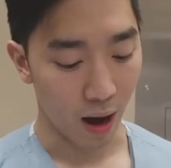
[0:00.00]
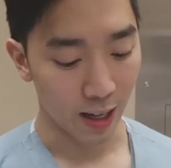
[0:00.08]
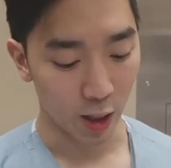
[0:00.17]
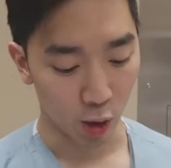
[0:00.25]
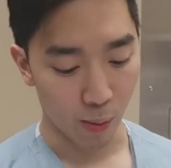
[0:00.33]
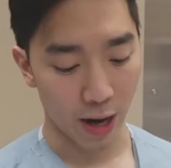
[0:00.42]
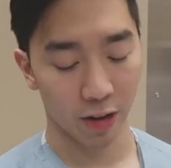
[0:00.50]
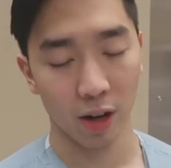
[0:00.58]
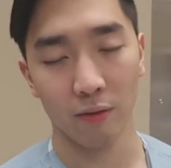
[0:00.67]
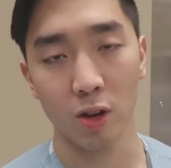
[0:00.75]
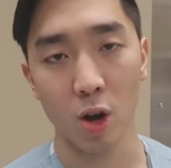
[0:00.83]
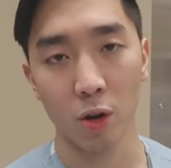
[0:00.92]
On
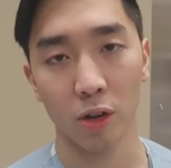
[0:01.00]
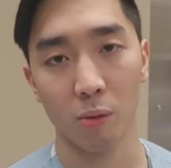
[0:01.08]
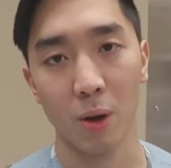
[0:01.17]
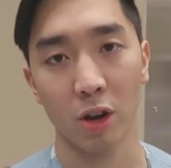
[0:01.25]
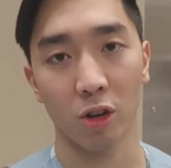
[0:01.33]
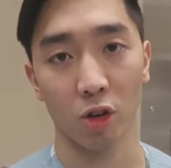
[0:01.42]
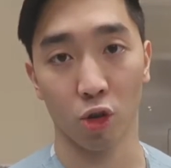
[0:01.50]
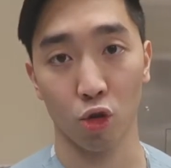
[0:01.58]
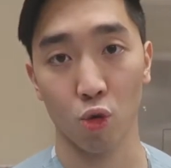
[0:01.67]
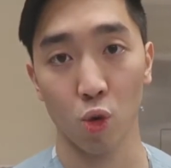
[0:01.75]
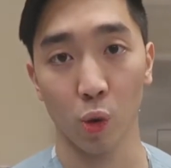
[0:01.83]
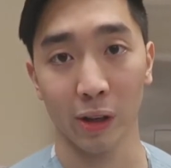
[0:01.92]
inspection, if you notice the patient is
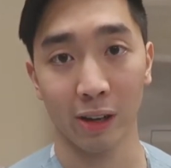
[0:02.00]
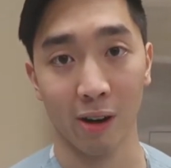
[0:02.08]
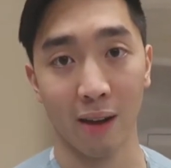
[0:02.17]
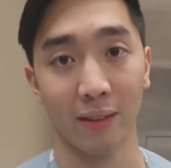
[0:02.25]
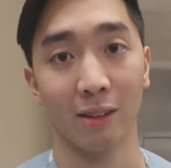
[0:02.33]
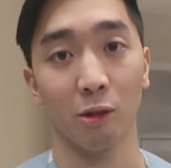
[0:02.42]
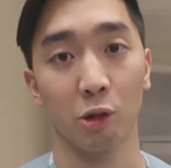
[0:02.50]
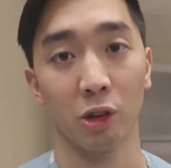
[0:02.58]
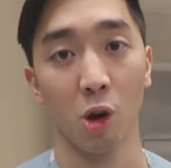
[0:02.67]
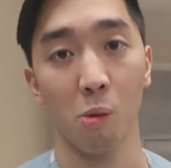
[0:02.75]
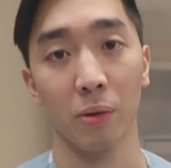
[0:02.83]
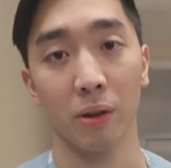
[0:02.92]
drooling or having
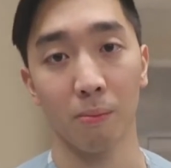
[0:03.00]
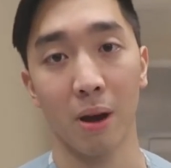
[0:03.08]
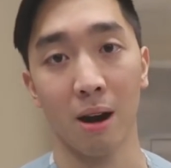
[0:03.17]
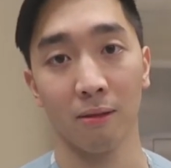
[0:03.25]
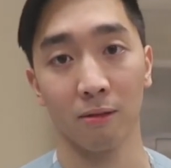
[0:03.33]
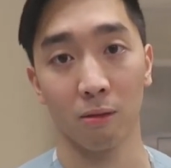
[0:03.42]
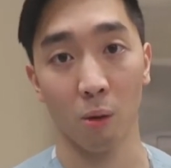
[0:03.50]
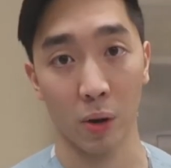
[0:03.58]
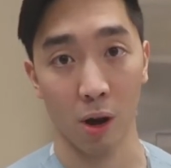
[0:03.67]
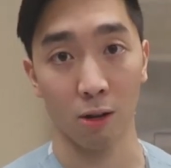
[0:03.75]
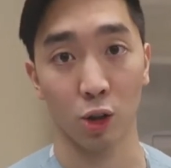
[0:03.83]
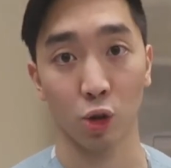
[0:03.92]
difficulty opening their mouth, what
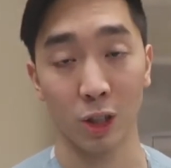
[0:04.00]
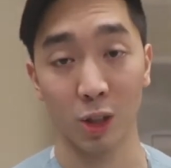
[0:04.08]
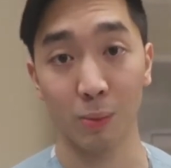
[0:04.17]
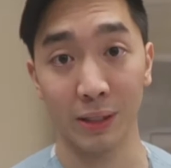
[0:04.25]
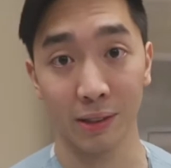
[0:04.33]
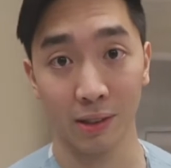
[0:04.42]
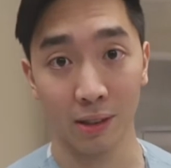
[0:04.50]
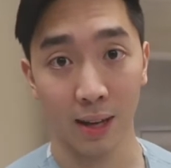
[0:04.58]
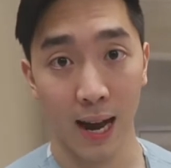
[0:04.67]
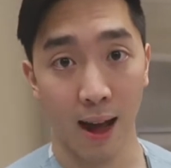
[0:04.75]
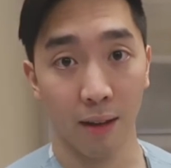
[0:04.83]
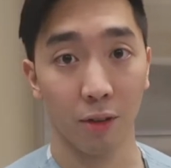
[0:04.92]
we call trismus,
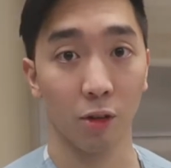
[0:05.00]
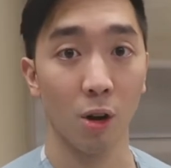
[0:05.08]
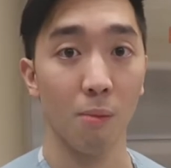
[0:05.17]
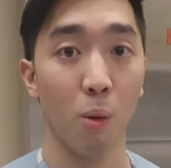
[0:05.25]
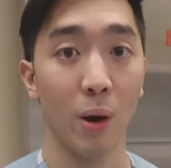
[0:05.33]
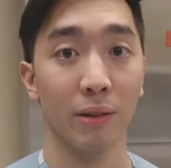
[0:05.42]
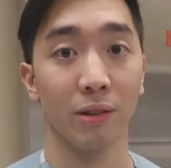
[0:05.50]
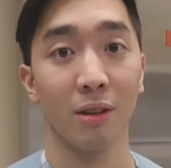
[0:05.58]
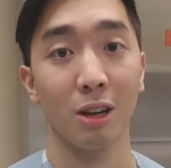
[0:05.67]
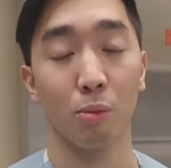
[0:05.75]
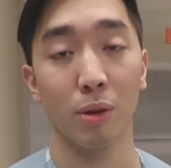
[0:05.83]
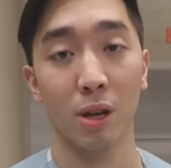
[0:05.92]
this will all point to
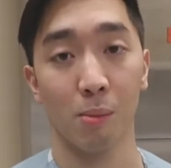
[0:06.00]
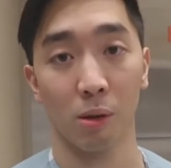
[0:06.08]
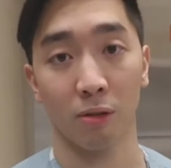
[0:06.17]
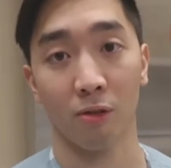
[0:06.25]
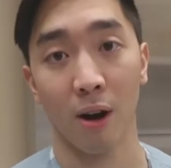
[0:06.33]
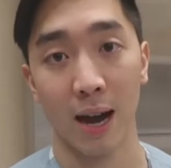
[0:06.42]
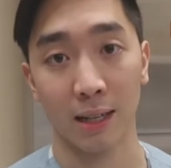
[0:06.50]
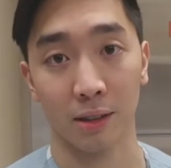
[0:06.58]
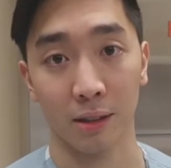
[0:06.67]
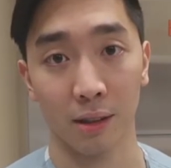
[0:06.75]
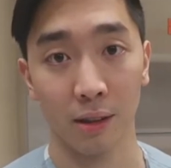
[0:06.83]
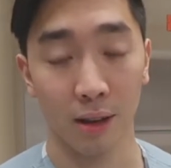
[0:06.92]
signs of mandibular
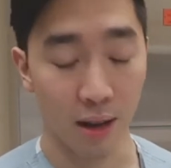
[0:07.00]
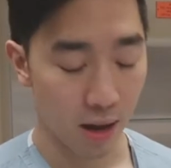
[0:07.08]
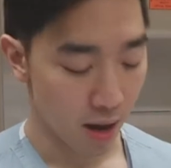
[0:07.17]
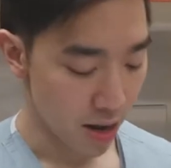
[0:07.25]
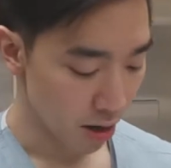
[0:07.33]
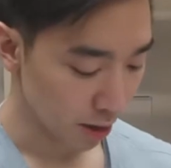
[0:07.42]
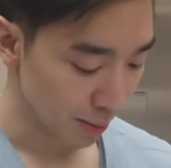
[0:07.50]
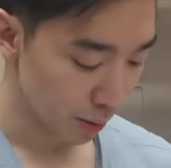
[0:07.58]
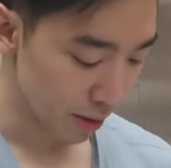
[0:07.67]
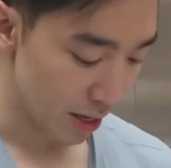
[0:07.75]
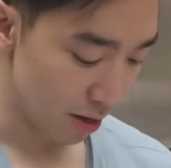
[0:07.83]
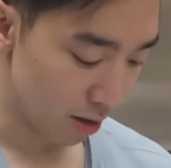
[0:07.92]
fracture. Another
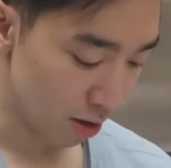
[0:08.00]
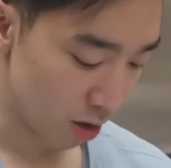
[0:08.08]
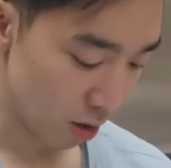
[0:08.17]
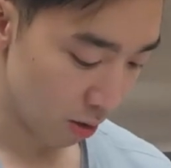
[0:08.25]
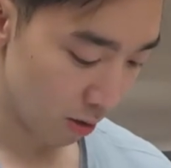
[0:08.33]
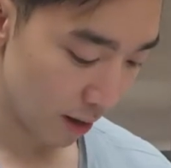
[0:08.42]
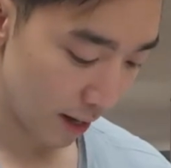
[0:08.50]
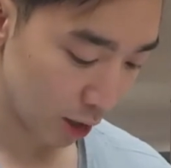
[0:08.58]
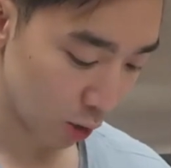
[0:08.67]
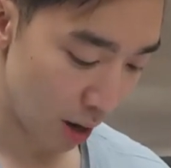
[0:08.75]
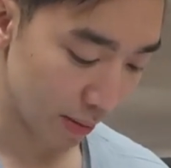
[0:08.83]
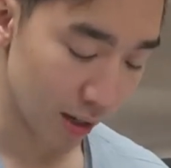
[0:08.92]
simple thing you can do
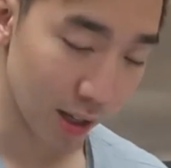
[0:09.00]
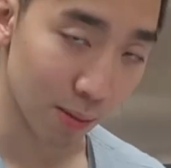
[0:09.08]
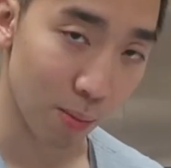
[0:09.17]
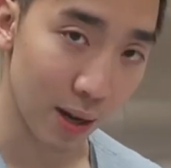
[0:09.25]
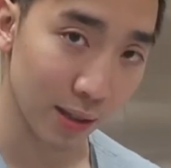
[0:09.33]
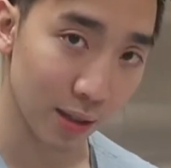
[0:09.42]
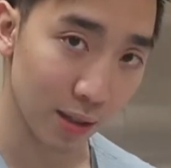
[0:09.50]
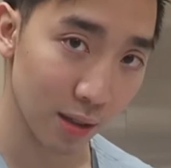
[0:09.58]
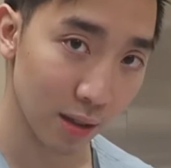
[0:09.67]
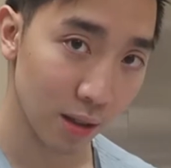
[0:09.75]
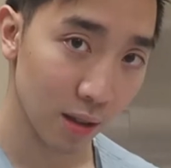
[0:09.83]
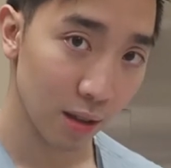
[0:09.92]
is grab a tongue depressor,
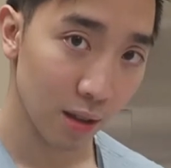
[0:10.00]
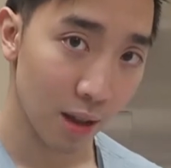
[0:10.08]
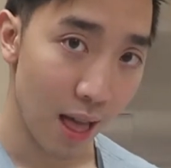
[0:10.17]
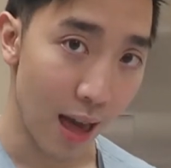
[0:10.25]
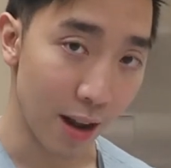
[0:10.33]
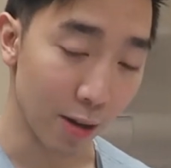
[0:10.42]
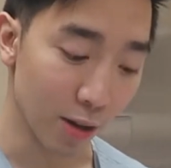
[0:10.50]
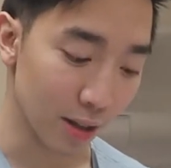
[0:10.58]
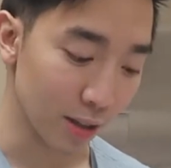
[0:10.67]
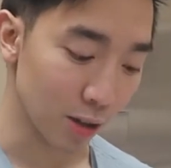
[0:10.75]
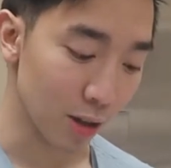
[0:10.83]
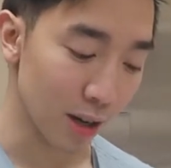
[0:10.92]
and then you're
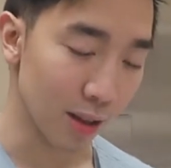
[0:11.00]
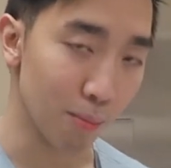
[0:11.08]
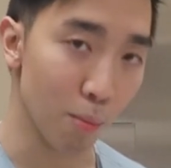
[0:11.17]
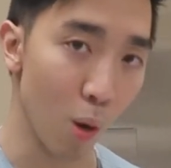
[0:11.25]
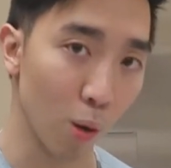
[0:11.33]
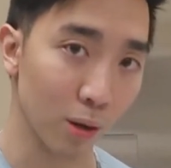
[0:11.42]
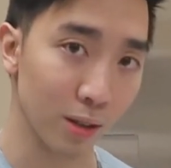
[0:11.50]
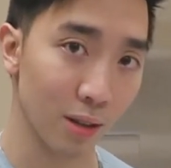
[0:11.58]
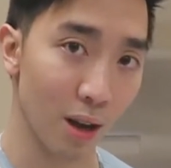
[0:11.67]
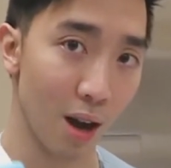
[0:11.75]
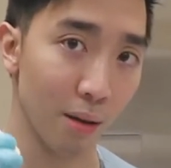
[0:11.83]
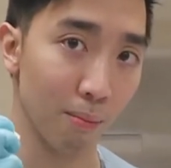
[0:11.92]
going to insert it on the
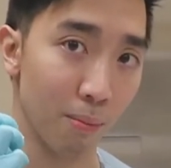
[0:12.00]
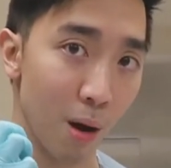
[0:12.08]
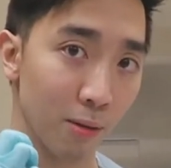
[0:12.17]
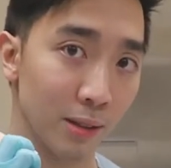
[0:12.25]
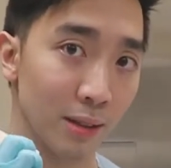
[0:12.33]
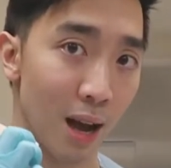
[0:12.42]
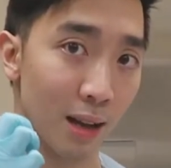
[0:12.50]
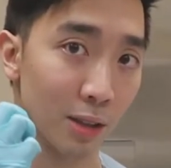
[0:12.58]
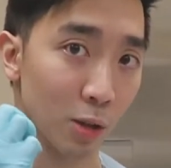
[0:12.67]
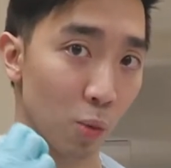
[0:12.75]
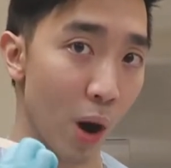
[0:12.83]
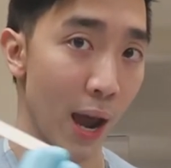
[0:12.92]
molars on both
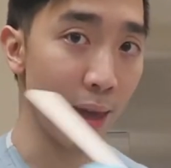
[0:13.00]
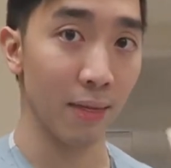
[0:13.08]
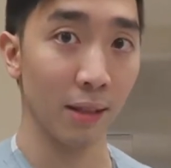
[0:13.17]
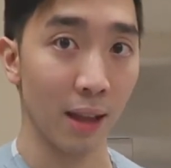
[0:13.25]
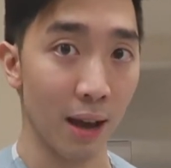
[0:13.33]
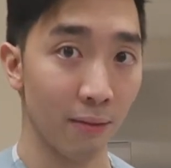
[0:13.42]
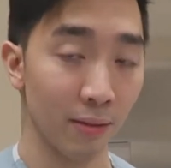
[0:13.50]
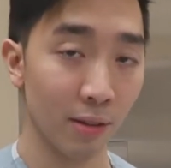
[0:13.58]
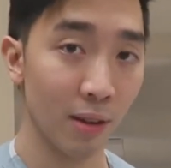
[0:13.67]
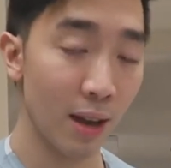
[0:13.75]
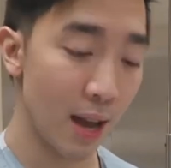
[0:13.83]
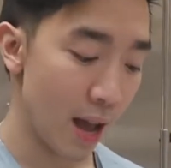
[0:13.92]
sides, the right and the left,
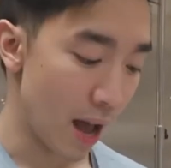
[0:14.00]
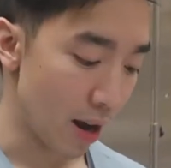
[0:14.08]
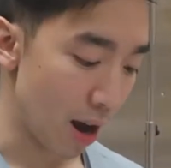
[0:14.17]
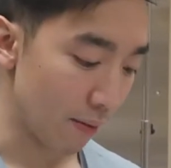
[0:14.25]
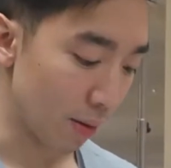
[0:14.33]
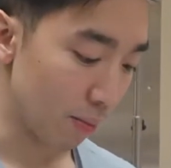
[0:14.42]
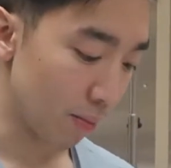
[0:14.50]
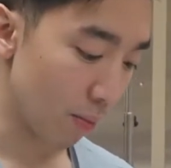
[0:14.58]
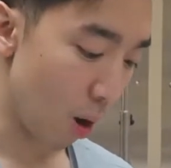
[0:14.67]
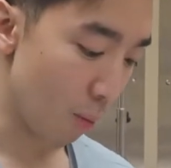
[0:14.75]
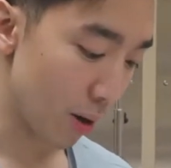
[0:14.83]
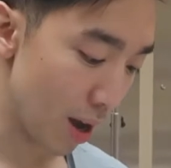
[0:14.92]
and you have
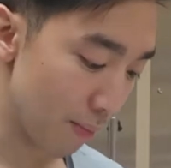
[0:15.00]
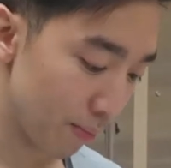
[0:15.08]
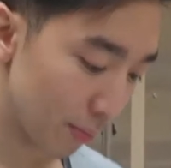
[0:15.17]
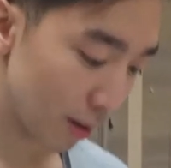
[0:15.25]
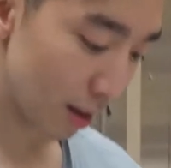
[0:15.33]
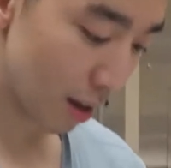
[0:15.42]
them open up,